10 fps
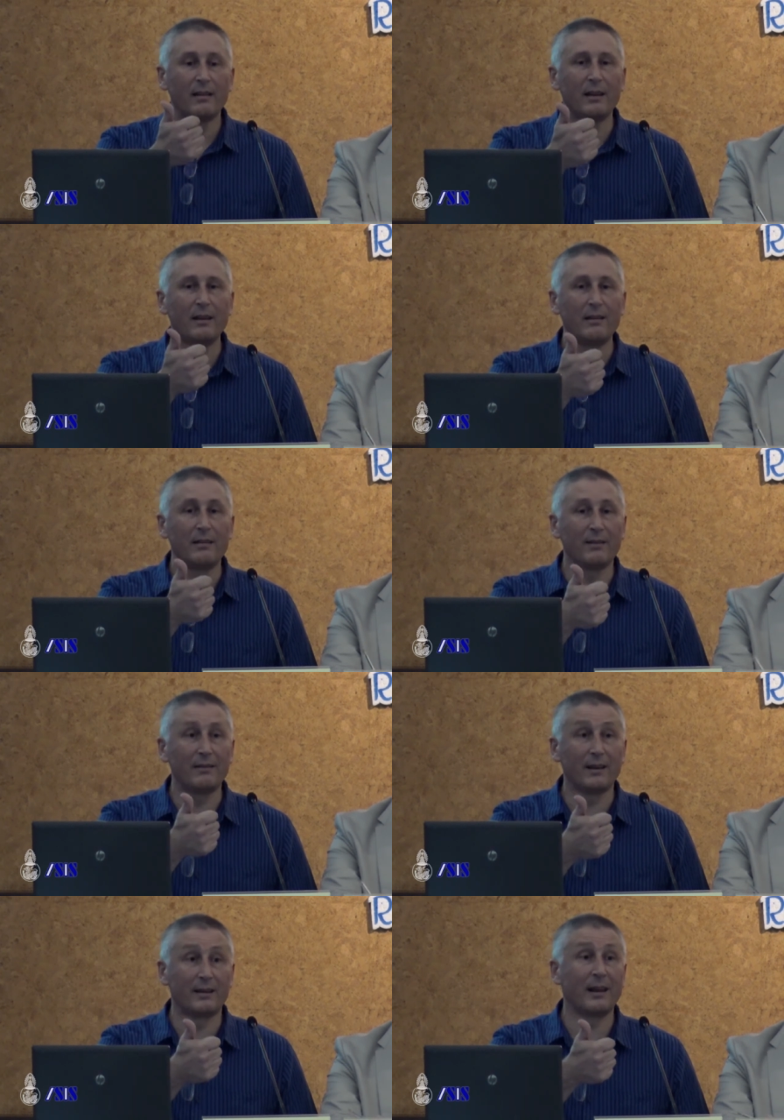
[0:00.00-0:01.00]

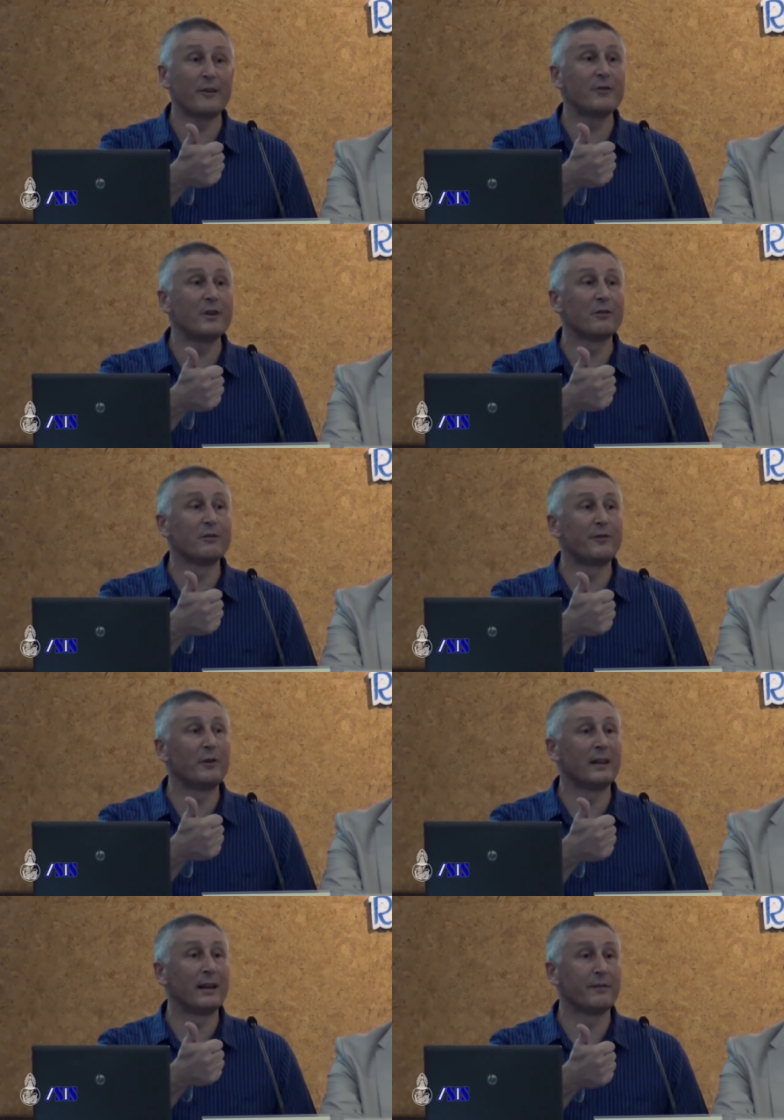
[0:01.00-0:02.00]
the country could
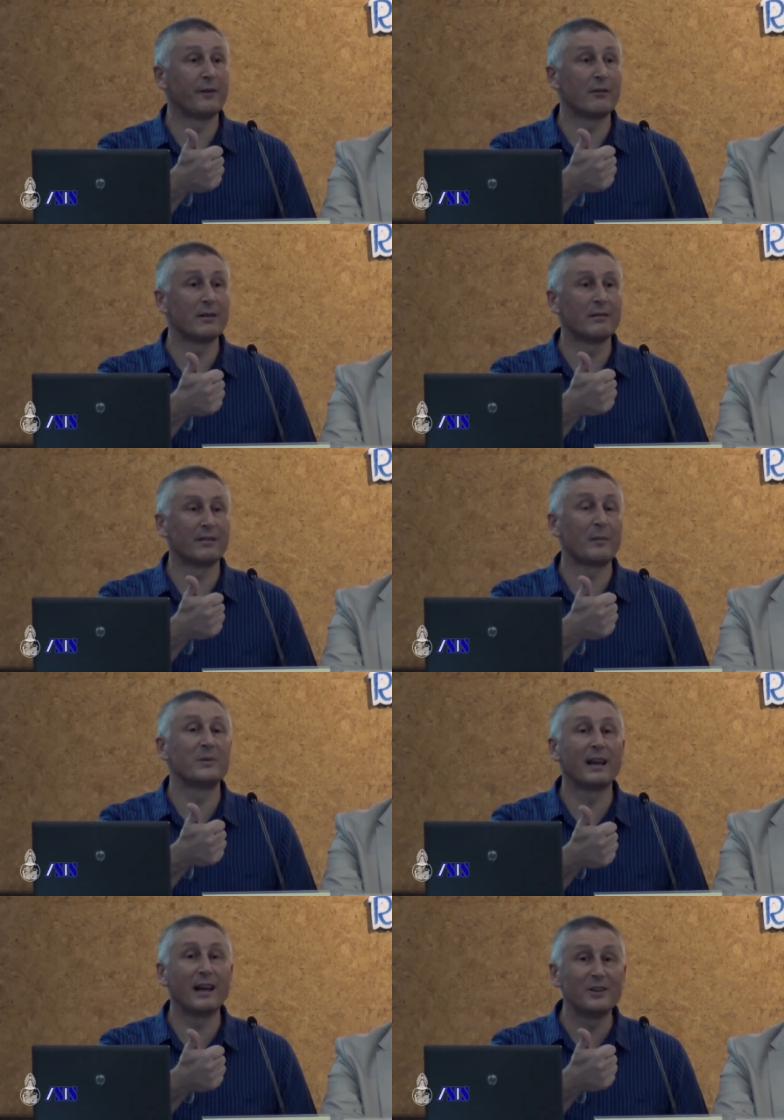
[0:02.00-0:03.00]
fall under foreign
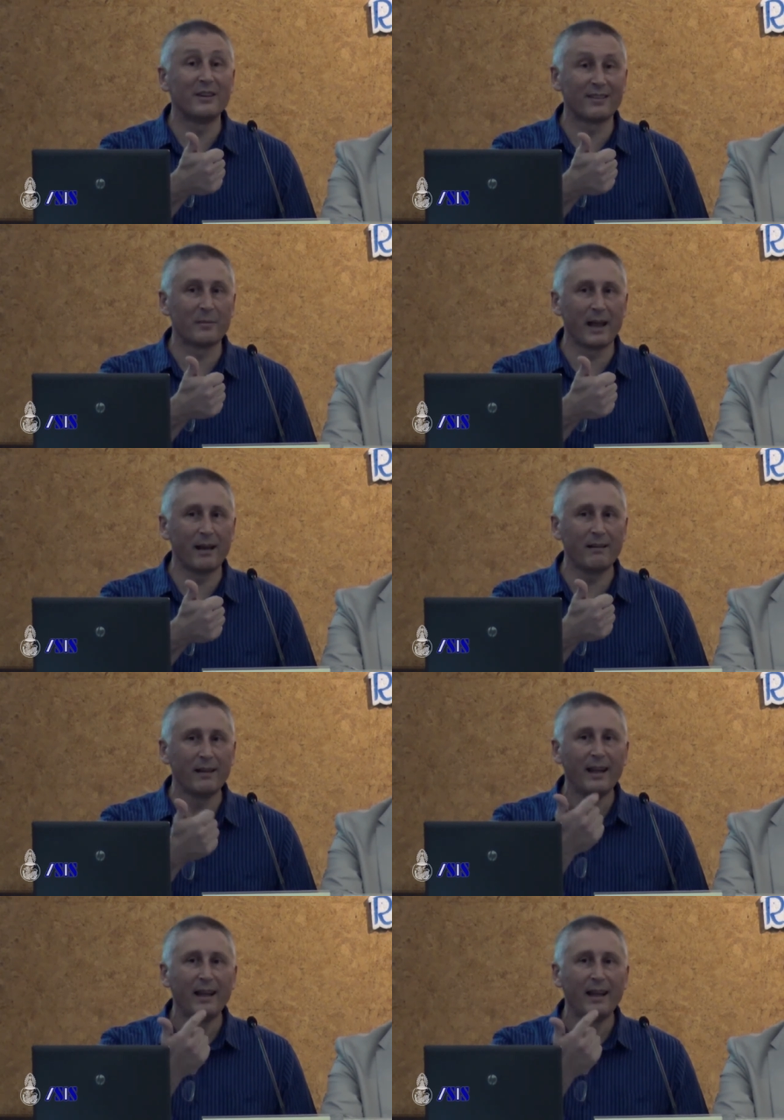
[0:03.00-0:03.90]
subjugation somehow,